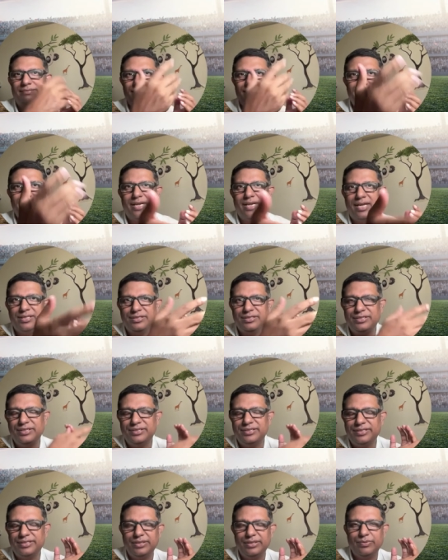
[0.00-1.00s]
the last
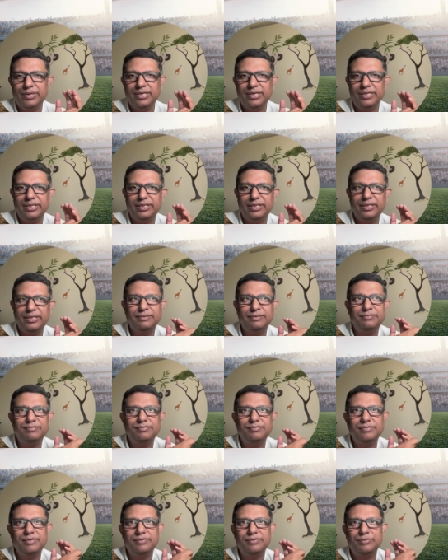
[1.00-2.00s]
year's T20
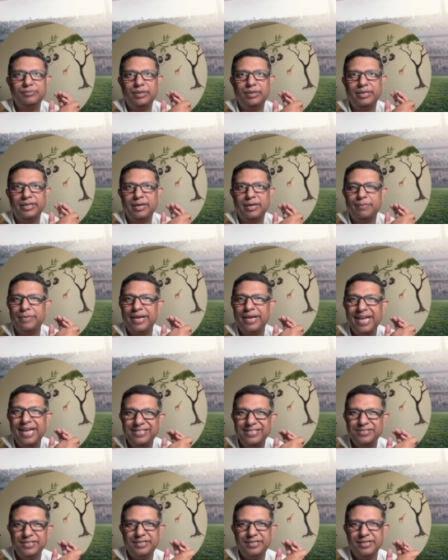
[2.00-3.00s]
World Cup
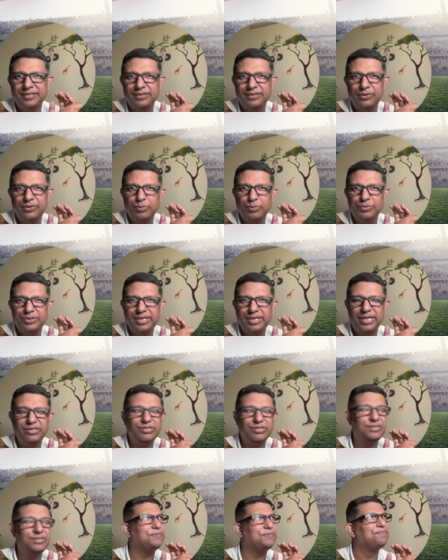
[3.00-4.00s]
exit at group
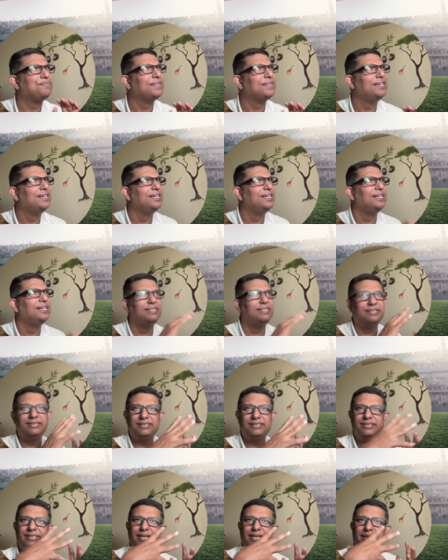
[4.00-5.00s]
stages
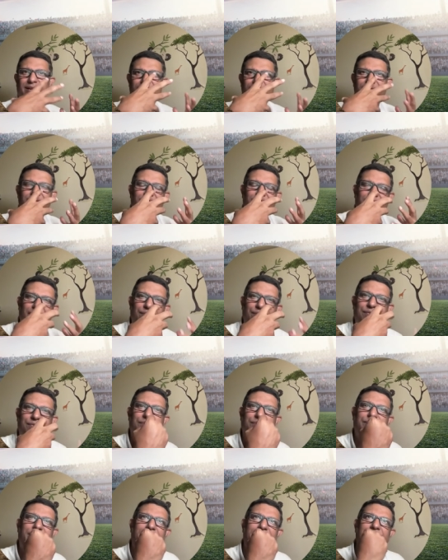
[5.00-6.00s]
that left
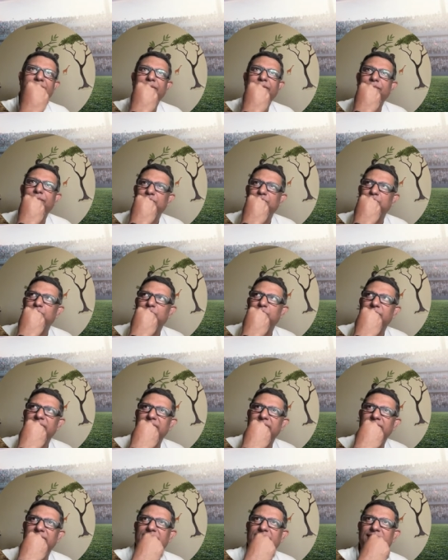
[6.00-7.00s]
a very
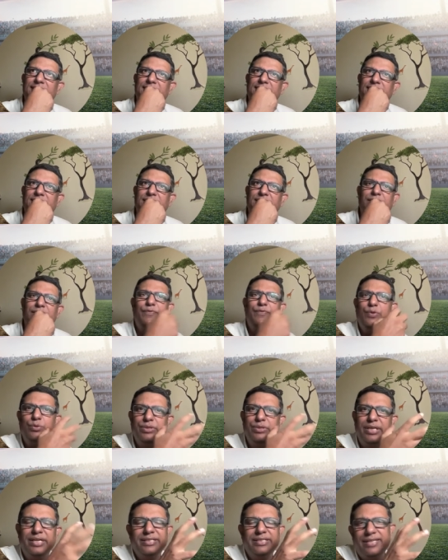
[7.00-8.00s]
uh,
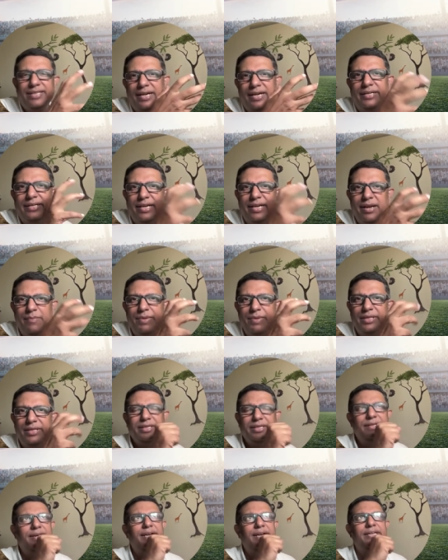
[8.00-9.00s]
confusing. It's like a dilemma
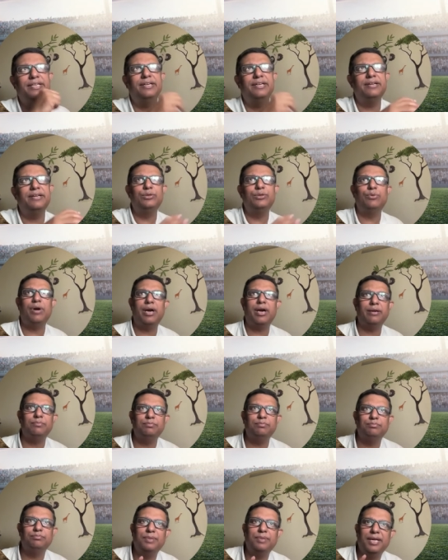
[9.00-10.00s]
thing, right? Here you
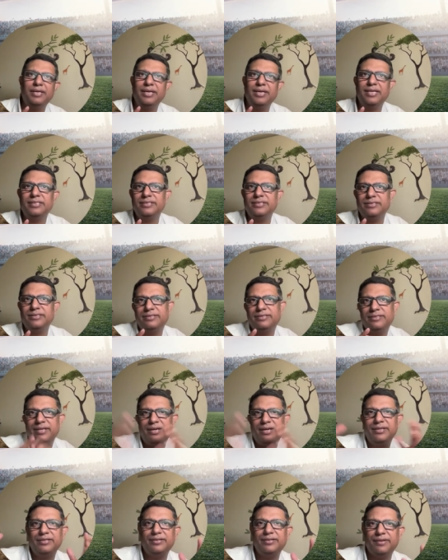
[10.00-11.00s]
are playing
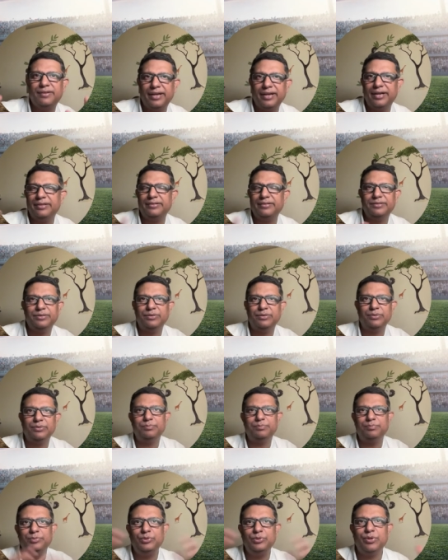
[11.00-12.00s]
excellent cricket. You
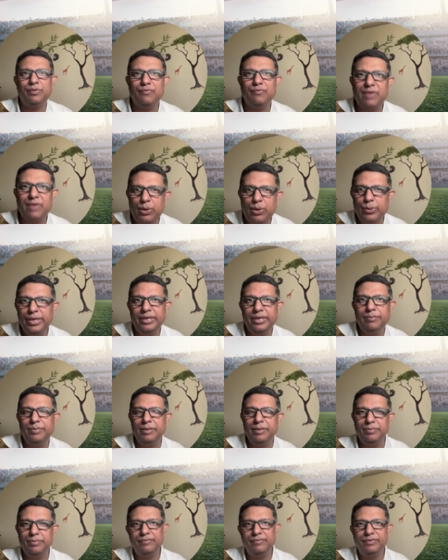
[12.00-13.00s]
know, you are wowing
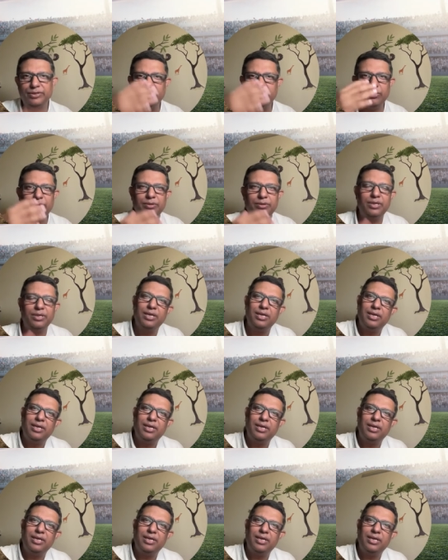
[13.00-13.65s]
people with your